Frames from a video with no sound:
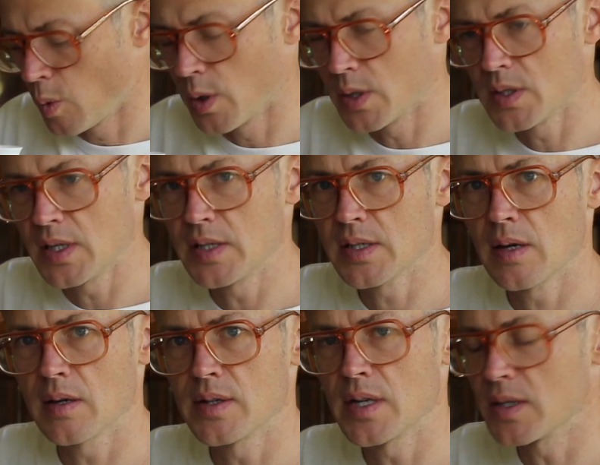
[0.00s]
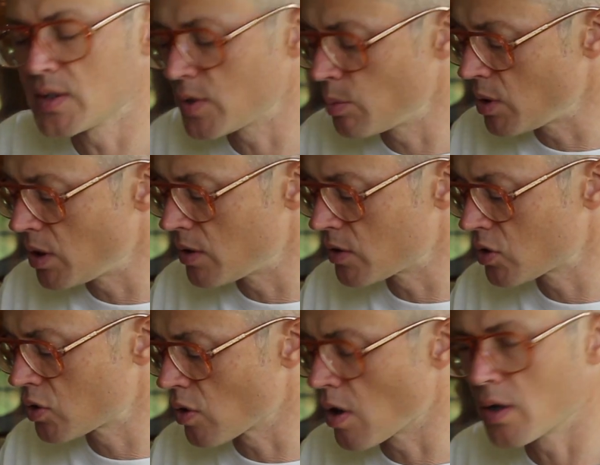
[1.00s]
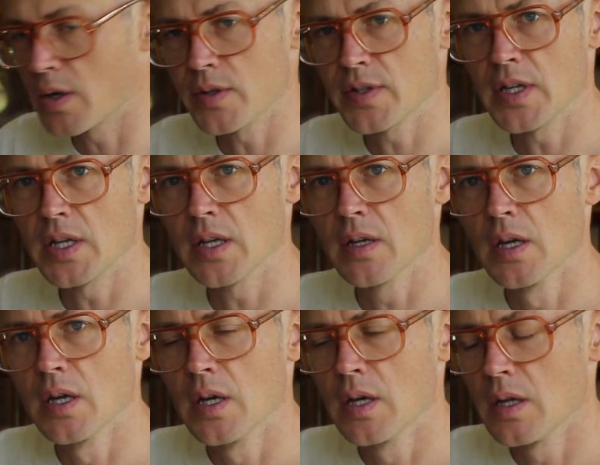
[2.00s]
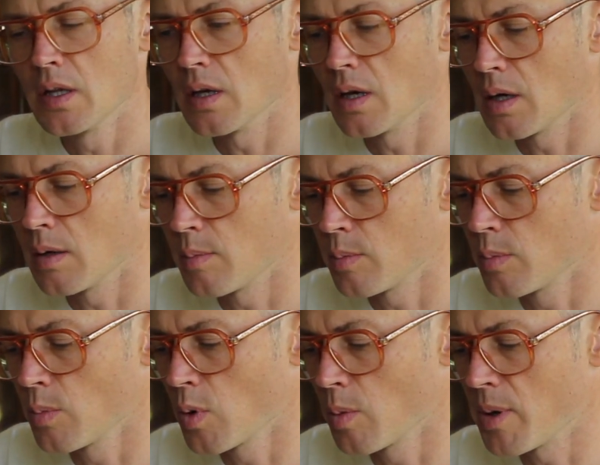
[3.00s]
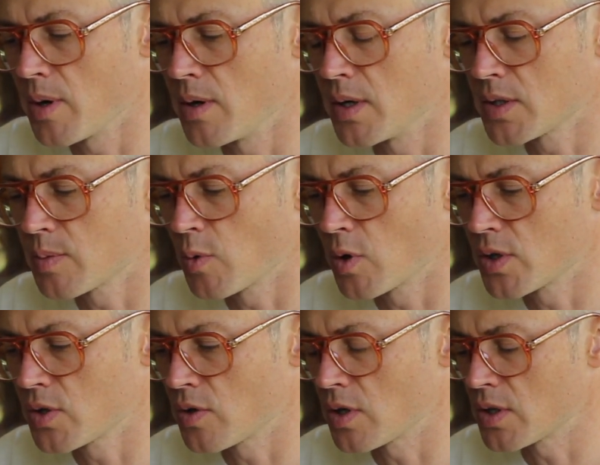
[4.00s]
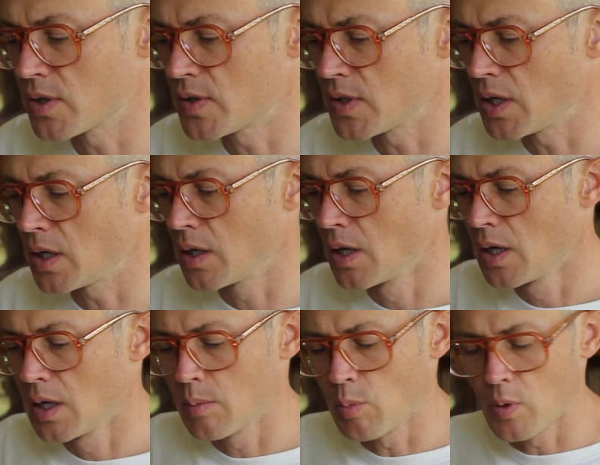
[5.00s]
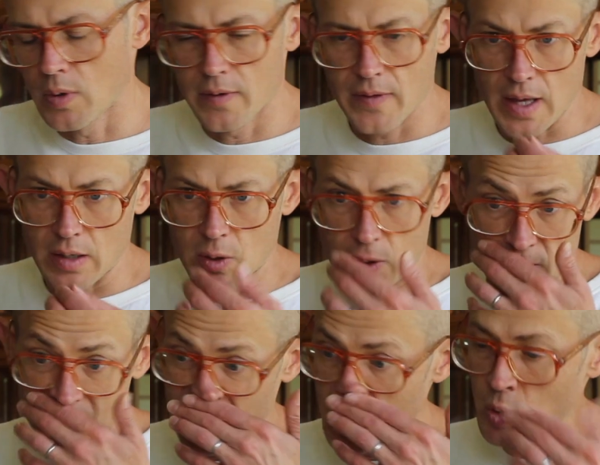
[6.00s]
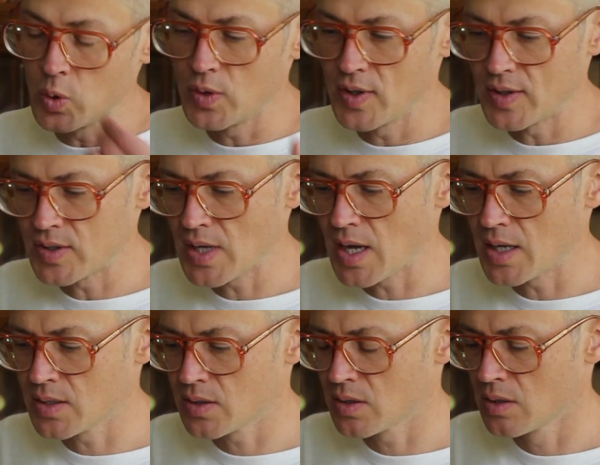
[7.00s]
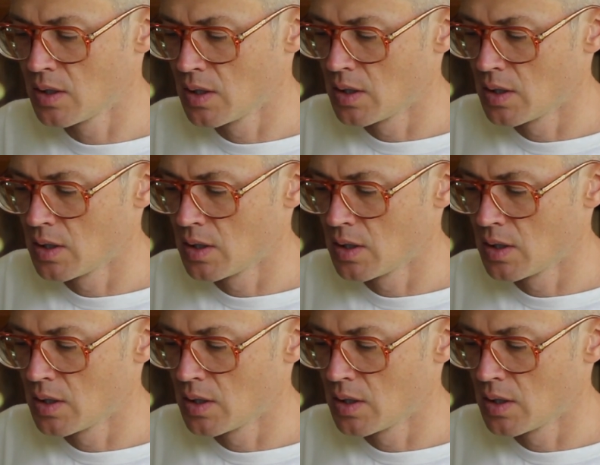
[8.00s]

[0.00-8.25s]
whereas Lincang tends to be the stronger tea, more bitterness, more astringency, more of that kind of cooling taste.